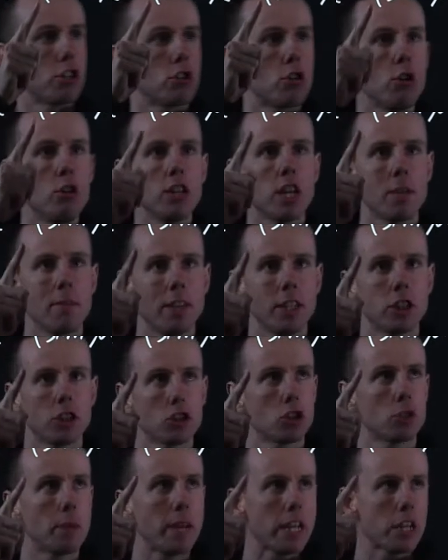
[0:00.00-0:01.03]
two-dimensional
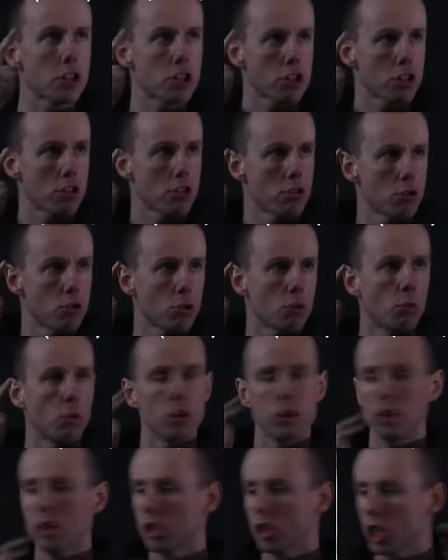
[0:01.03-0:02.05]
space, two
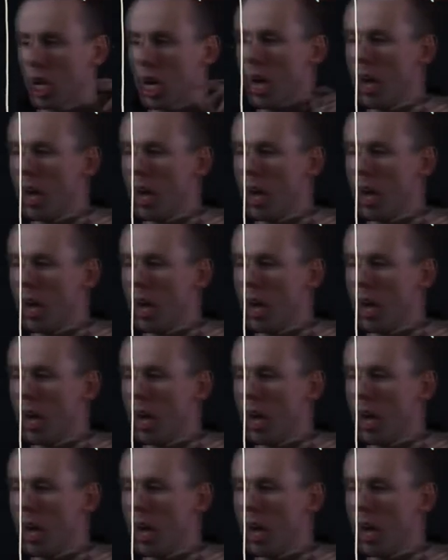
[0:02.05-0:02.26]
coordinates,